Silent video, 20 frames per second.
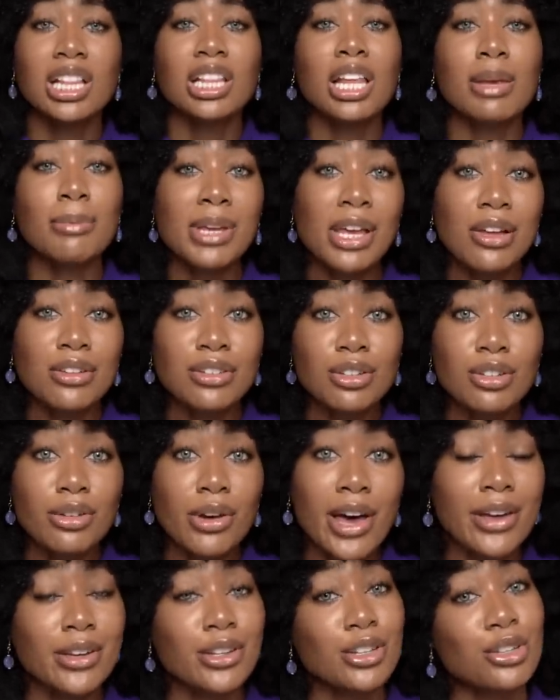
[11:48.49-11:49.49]
Let me also
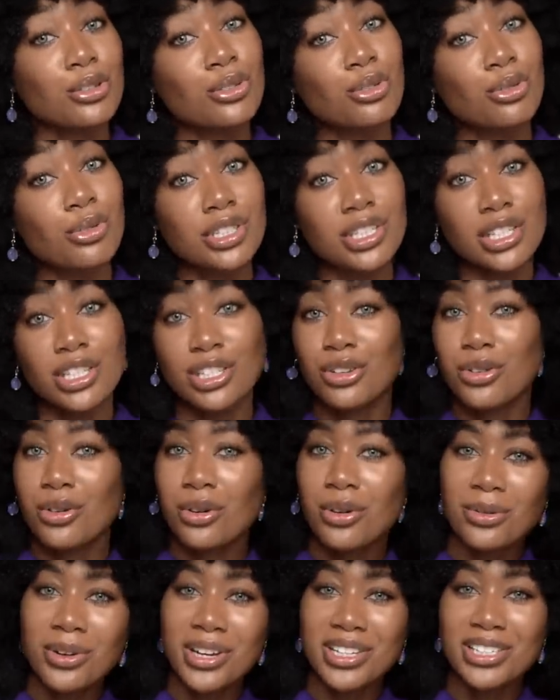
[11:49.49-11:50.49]
know how you use grease in
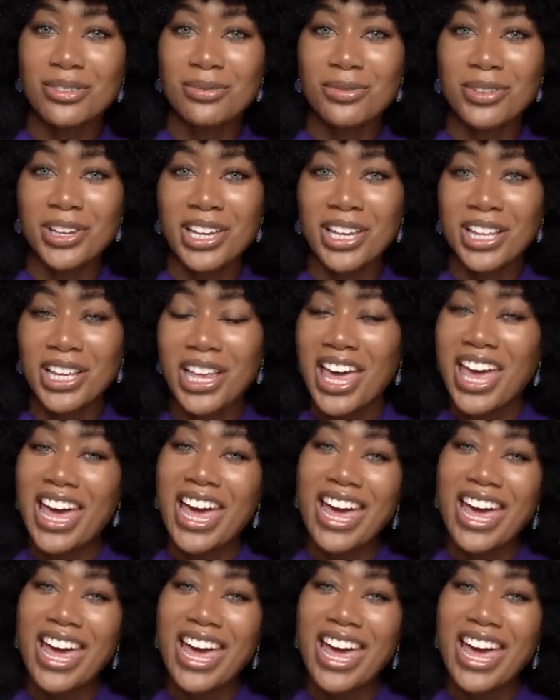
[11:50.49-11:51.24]
your regimen,